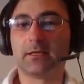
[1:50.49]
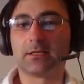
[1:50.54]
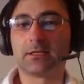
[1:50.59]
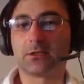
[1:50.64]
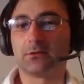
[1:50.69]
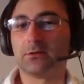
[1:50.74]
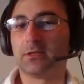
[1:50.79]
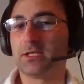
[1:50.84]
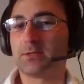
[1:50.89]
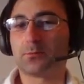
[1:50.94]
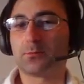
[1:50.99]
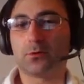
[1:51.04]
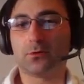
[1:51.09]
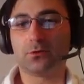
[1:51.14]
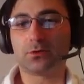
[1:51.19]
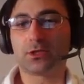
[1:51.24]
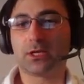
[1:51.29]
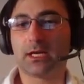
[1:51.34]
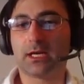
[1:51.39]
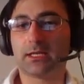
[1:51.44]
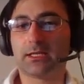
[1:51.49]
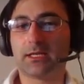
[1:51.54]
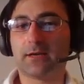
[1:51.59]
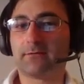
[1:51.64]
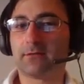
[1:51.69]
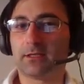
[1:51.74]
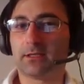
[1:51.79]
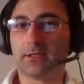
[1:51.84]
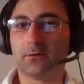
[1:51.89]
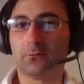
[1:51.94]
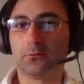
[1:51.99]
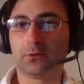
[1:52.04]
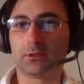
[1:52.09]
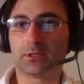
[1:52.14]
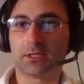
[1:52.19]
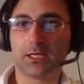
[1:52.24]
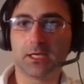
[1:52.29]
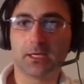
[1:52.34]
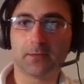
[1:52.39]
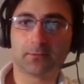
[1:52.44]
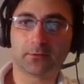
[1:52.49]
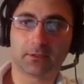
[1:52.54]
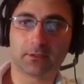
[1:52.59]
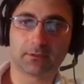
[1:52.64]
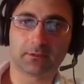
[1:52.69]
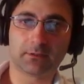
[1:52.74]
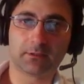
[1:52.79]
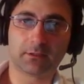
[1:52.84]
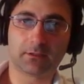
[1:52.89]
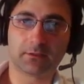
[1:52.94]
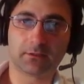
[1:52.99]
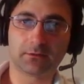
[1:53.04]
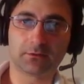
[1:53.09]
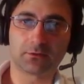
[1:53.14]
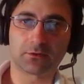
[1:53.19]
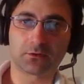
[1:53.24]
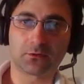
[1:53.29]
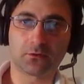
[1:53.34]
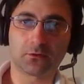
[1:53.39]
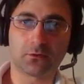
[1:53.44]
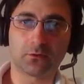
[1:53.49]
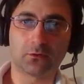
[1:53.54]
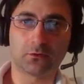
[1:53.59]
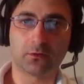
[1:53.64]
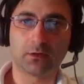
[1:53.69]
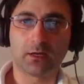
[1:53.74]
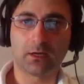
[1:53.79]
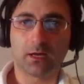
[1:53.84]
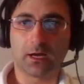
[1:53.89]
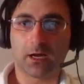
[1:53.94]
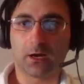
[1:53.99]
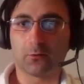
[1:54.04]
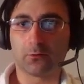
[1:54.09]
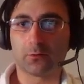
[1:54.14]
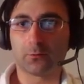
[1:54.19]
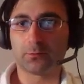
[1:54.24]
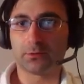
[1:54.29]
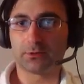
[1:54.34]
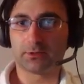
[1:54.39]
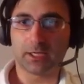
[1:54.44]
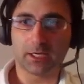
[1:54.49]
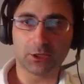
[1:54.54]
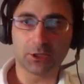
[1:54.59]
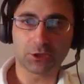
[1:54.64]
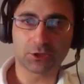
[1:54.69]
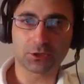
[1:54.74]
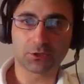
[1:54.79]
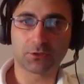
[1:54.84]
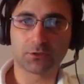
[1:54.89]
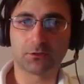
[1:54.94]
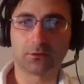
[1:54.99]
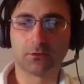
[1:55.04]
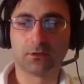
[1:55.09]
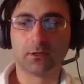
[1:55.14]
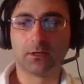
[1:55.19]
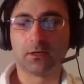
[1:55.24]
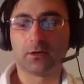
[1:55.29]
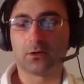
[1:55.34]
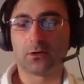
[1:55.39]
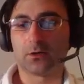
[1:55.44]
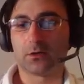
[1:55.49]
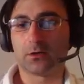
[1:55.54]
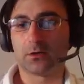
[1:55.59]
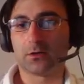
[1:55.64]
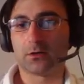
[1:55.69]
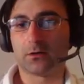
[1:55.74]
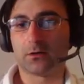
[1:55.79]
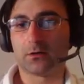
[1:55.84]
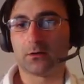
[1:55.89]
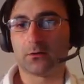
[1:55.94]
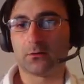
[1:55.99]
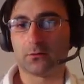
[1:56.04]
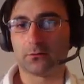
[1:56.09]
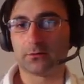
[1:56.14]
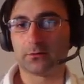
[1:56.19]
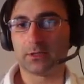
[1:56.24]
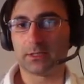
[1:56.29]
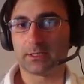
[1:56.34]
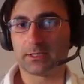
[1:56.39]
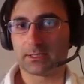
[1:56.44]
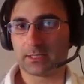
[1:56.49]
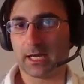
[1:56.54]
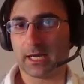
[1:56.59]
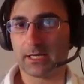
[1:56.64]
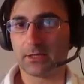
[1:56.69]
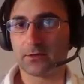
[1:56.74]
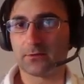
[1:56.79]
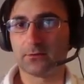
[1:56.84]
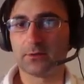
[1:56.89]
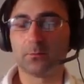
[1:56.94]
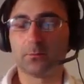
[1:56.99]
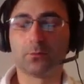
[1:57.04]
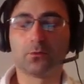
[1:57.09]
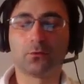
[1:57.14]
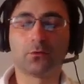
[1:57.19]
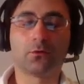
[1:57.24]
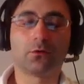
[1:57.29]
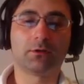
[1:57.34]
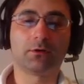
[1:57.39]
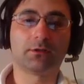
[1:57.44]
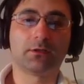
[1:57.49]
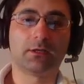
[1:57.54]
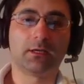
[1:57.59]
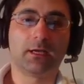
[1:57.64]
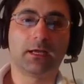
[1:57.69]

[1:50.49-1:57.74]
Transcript: So this pawn chain definitely will keep under the control our potential on this side of the board,